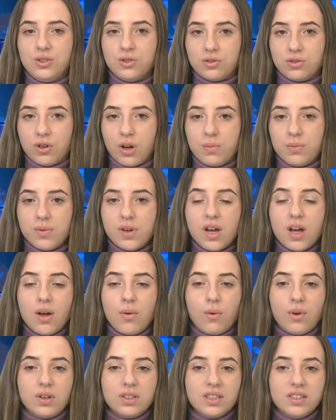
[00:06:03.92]
Europe,
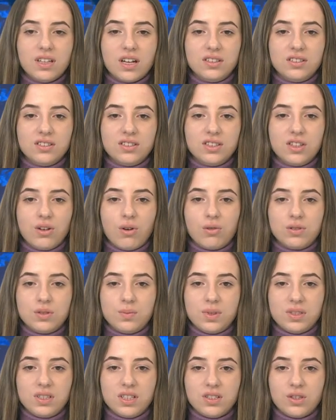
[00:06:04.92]
working under the
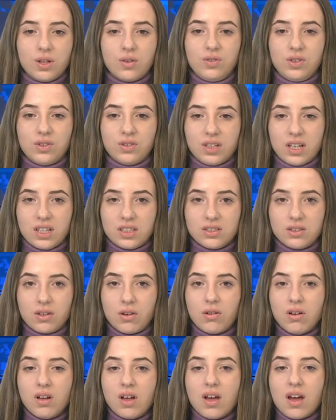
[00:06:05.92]
auspices of UNESCO,